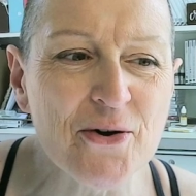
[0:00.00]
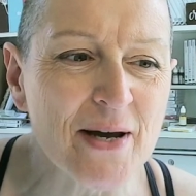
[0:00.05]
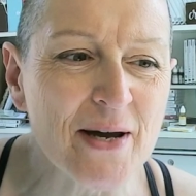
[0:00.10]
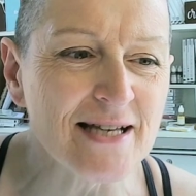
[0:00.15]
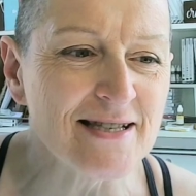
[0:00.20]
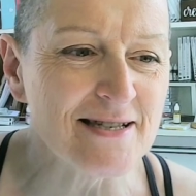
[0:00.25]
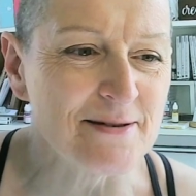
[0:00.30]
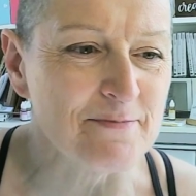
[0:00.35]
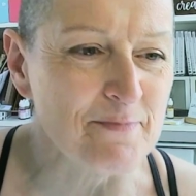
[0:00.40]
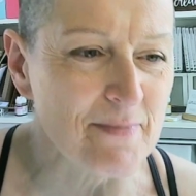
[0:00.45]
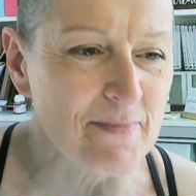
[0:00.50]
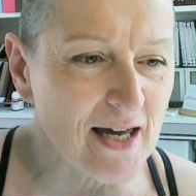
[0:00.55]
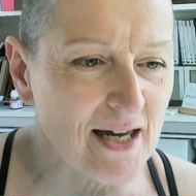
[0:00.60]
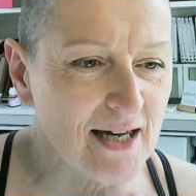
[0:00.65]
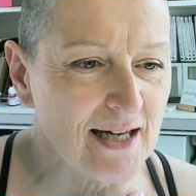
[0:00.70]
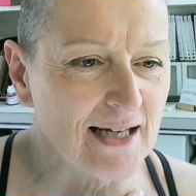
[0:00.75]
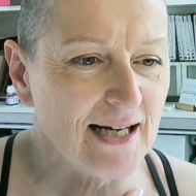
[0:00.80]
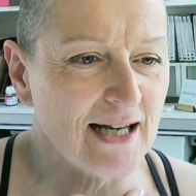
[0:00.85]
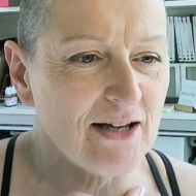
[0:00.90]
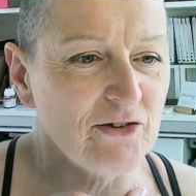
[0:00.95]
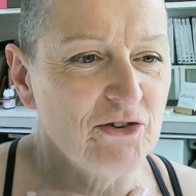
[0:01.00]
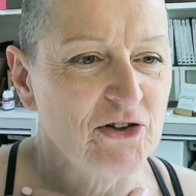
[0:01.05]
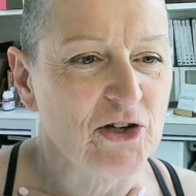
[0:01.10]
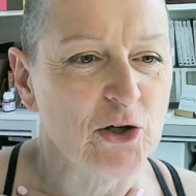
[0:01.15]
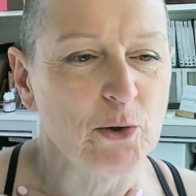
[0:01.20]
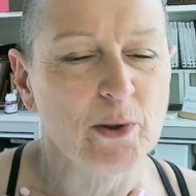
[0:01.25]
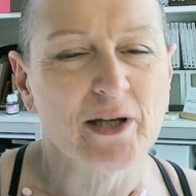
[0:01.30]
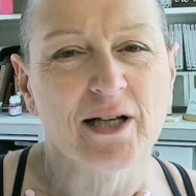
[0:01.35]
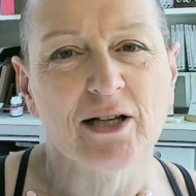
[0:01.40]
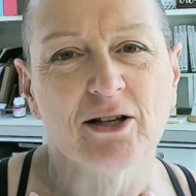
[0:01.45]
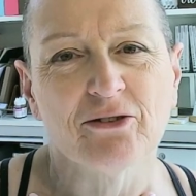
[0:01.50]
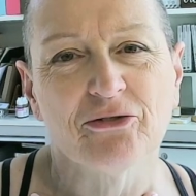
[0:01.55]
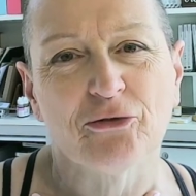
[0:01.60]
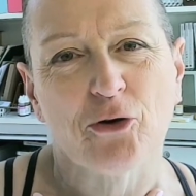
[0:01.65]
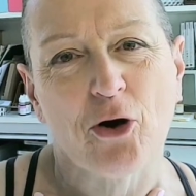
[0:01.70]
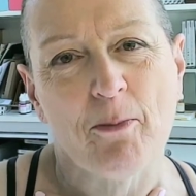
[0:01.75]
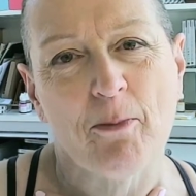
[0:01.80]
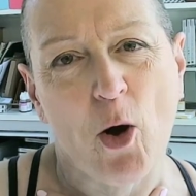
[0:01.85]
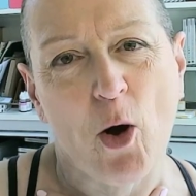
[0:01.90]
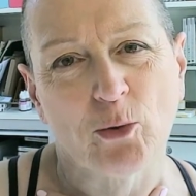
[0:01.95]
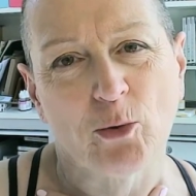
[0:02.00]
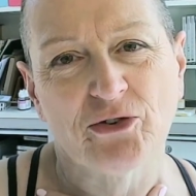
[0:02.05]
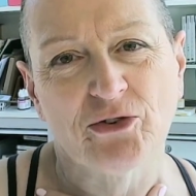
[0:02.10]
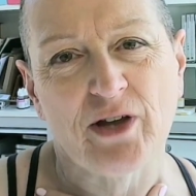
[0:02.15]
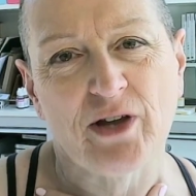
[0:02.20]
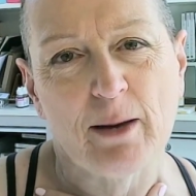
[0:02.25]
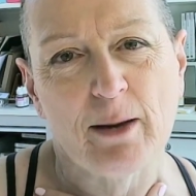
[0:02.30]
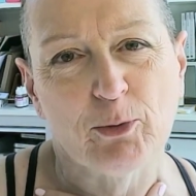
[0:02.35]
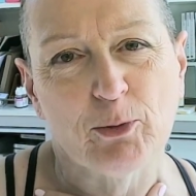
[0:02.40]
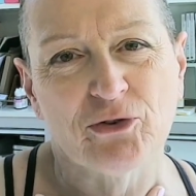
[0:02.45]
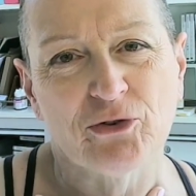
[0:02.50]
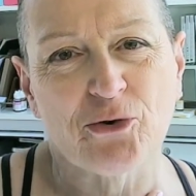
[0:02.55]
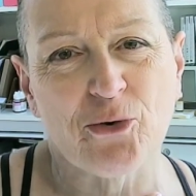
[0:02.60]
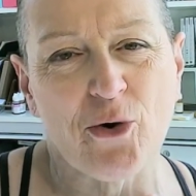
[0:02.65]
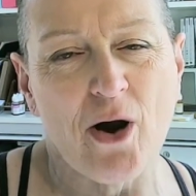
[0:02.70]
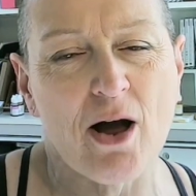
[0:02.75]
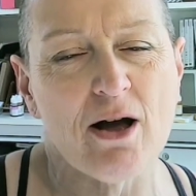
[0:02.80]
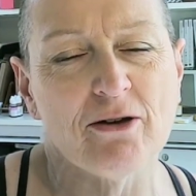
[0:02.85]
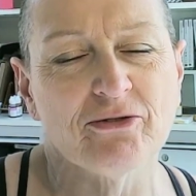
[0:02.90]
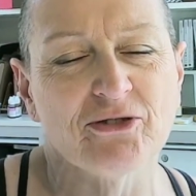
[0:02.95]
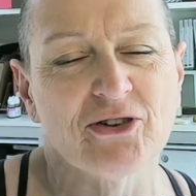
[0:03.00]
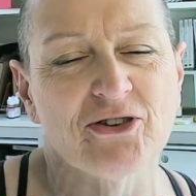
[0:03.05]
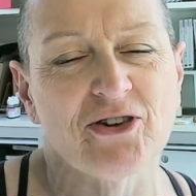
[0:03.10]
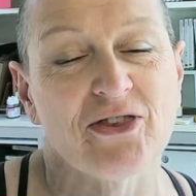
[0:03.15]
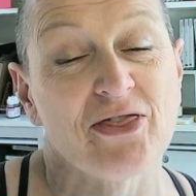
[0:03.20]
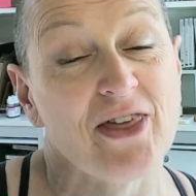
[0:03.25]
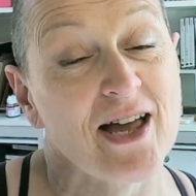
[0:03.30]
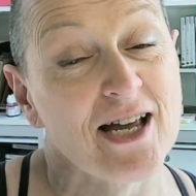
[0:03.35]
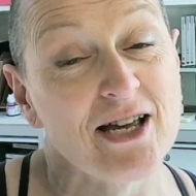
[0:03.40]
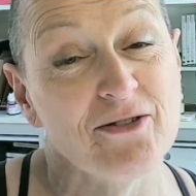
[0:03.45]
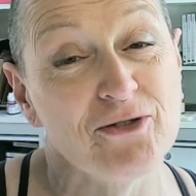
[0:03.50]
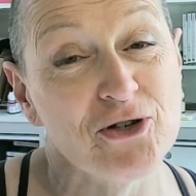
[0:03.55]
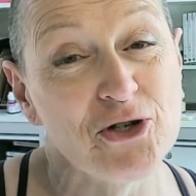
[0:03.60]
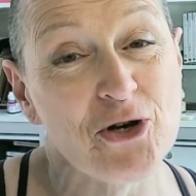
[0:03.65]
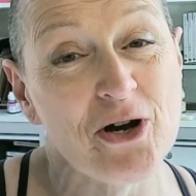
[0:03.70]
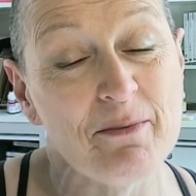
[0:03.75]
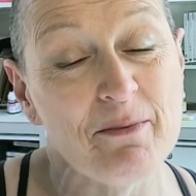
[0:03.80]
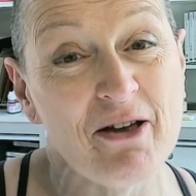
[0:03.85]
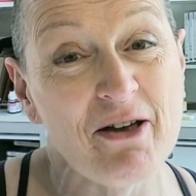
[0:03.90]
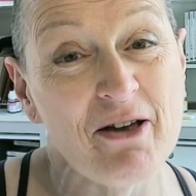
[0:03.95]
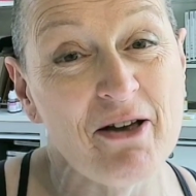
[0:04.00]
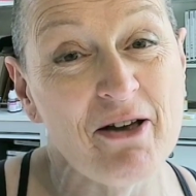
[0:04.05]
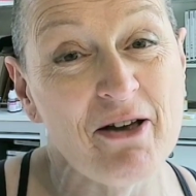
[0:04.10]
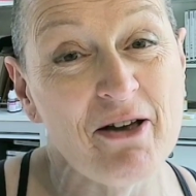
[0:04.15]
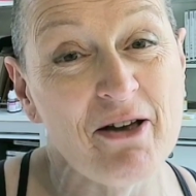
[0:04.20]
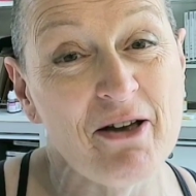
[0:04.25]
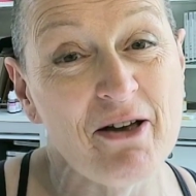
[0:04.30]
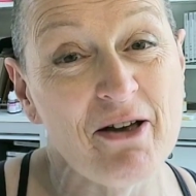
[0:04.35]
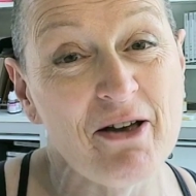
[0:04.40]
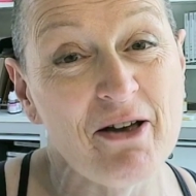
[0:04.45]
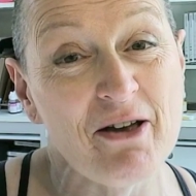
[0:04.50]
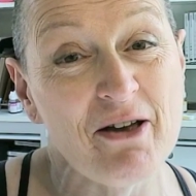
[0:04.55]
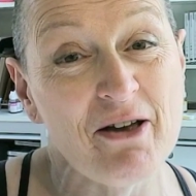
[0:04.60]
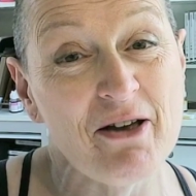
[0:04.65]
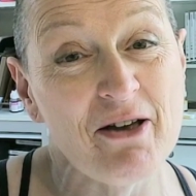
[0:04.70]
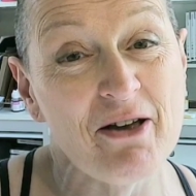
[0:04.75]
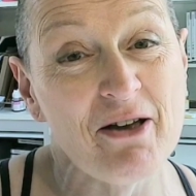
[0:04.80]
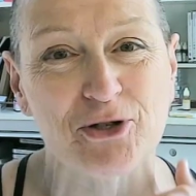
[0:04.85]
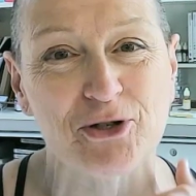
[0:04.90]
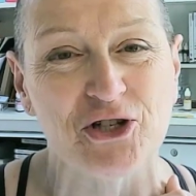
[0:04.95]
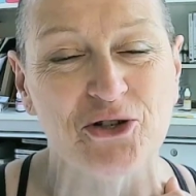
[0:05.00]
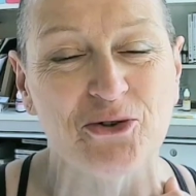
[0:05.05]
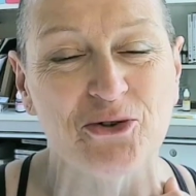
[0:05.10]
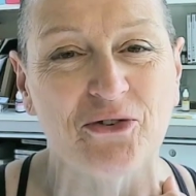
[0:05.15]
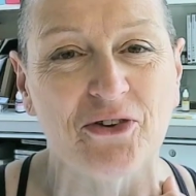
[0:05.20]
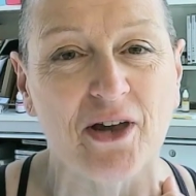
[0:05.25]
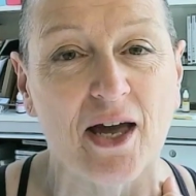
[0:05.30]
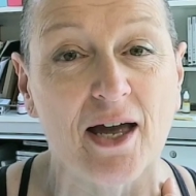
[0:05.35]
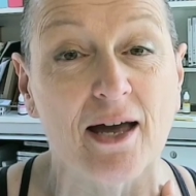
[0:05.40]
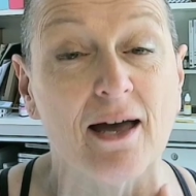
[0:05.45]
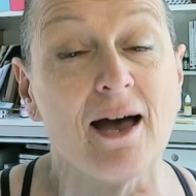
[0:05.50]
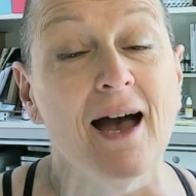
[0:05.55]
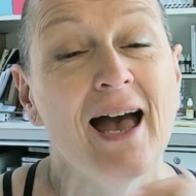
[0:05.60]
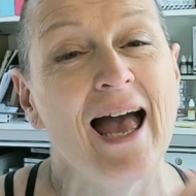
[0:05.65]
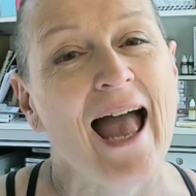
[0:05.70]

It's me, Liz Yuille from Old Staples Crafts. Thank you for joining me for another Top Tip Tuesday.